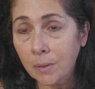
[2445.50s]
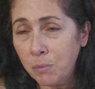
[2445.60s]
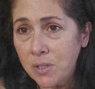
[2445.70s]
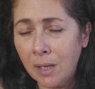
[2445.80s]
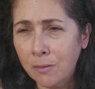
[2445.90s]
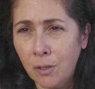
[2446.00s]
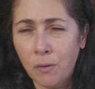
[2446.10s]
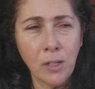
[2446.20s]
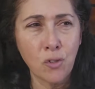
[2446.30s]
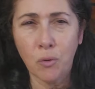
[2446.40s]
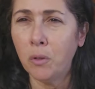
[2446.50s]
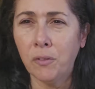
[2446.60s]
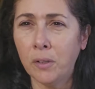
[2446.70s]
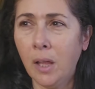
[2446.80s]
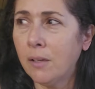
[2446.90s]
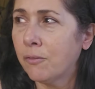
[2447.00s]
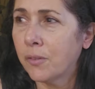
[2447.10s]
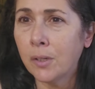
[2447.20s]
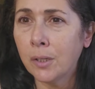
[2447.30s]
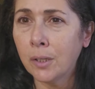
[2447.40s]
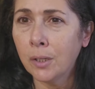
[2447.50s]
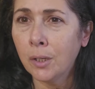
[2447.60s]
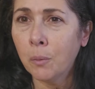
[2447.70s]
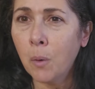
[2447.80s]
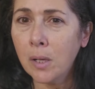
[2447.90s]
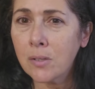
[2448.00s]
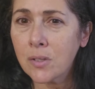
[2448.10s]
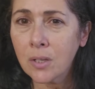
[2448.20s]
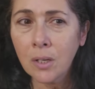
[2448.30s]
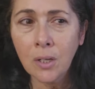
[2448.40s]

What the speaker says: that was the greatest role of her life, was